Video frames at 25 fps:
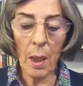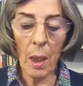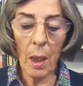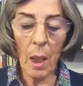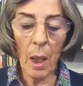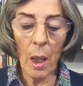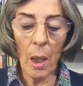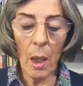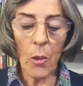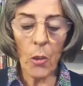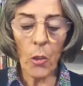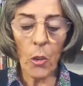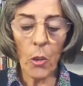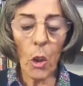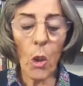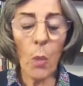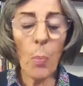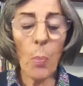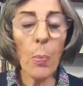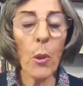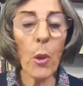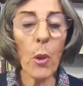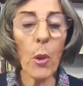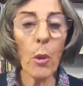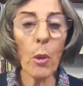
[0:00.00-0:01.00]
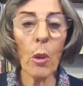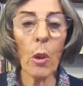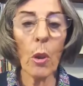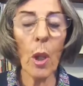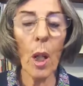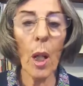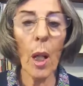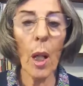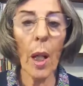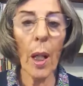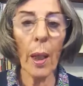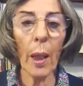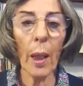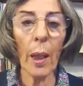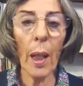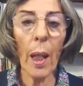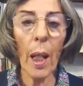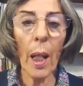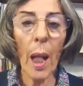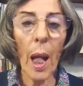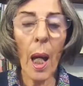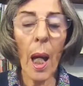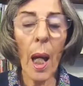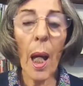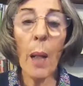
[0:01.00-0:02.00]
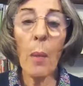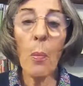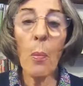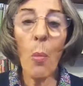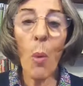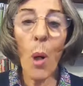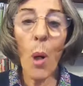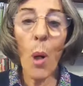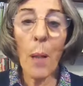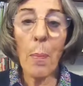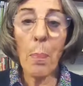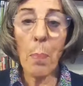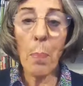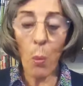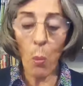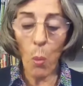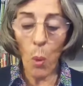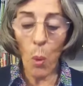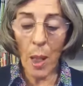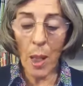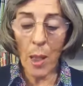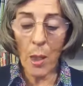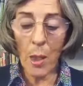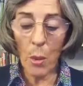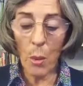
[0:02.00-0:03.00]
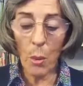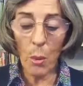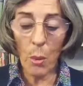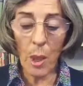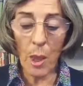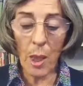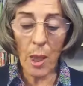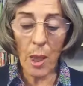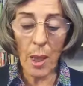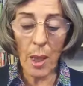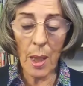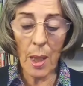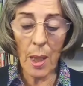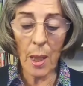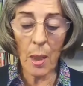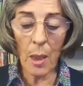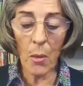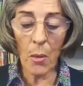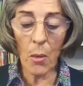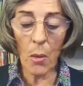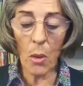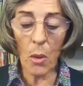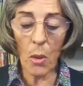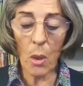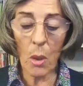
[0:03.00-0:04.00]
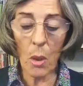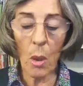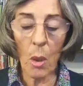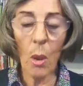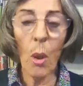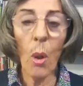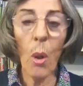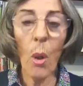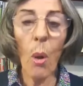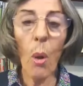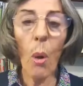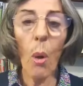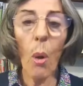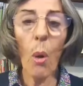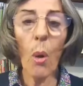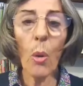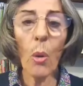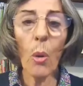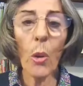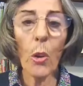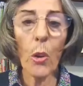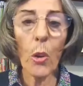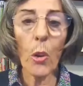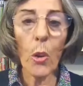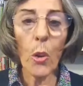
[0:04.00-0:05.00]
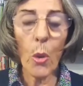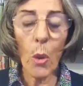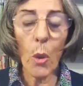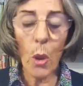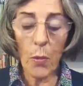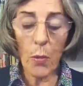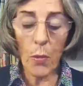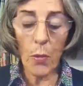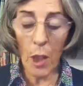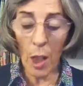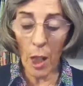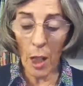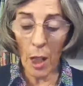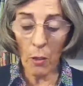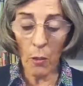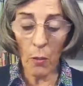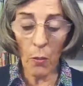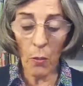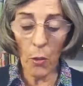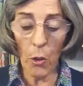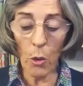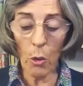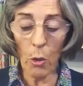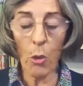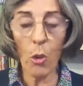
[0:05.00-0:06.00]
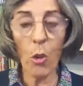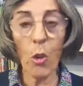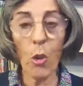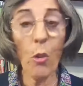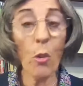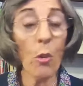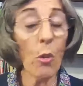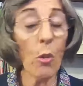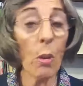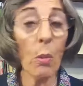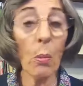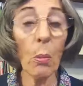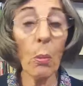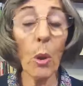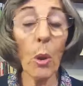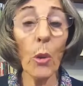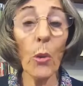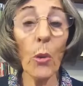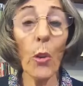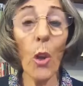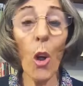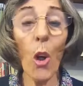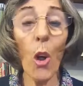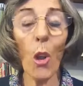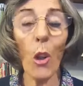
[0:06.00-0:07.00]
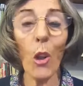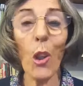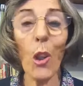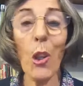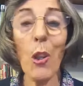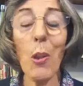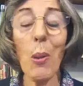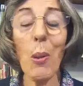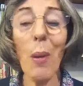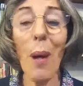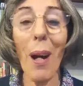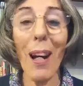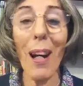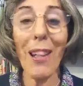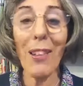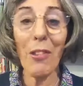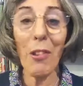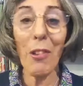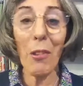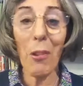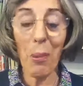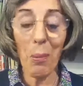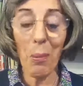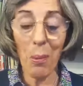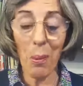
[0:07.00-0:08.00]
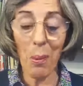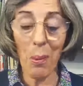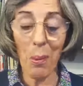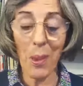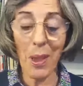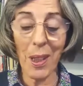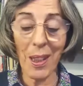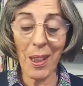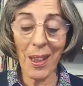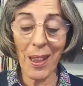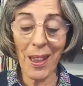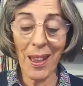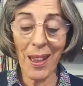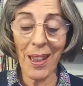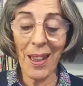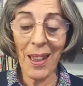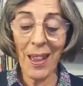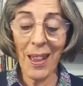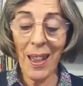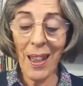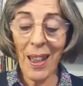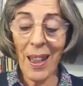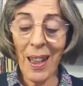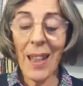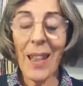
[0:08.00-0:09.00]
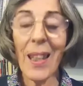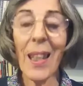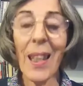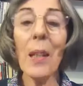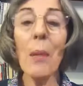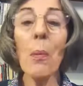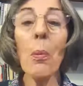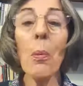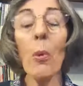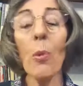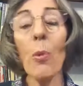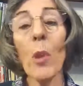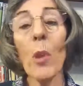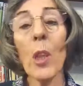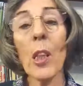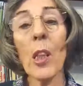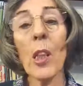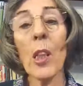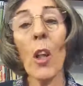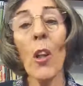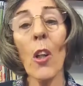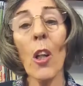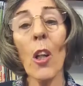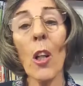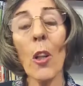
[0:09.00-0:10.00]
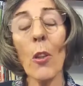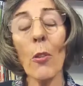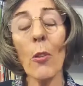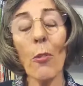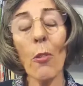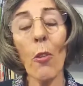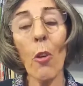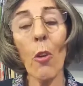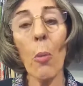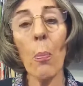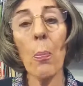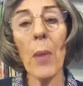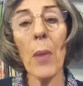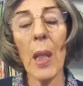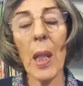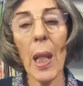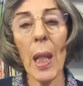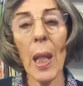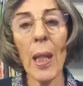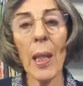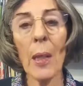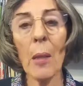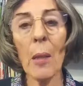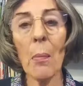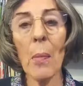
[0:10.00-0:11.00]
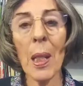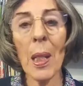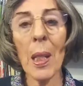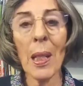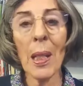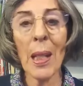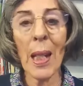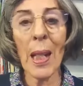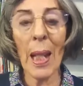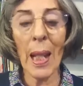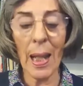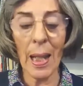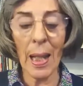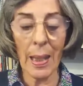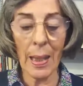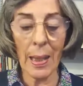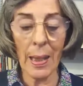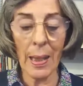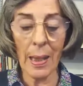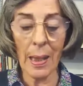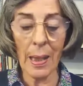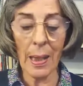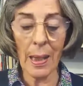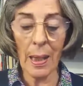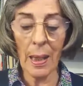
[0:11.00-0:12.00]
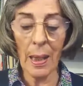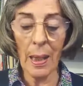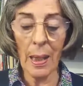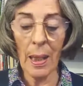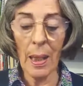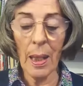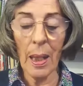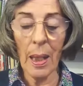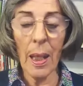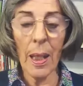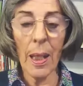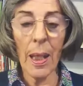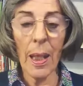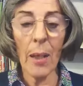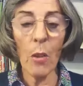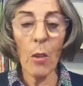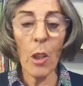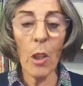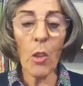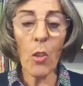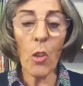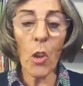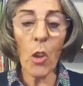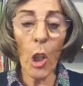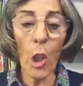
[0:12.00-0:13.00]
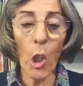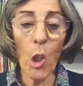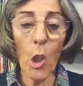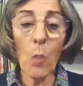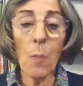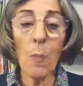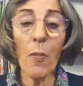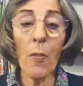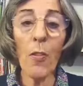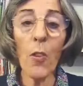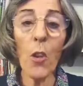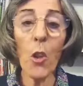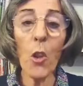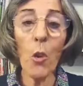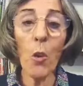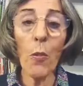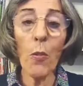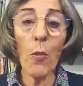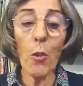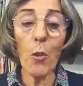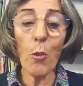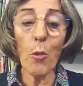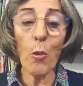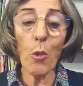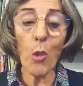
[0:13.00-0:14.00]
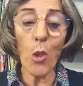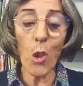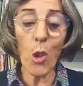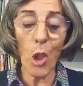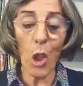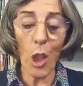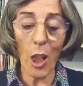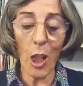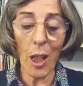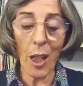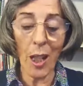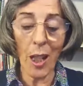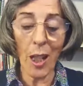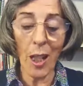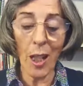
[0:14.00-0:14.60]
Stop your crying and wipe away your tears. All that you have done for your children will not go unrewarded. They will return from the enemy's land. There is hope for your future.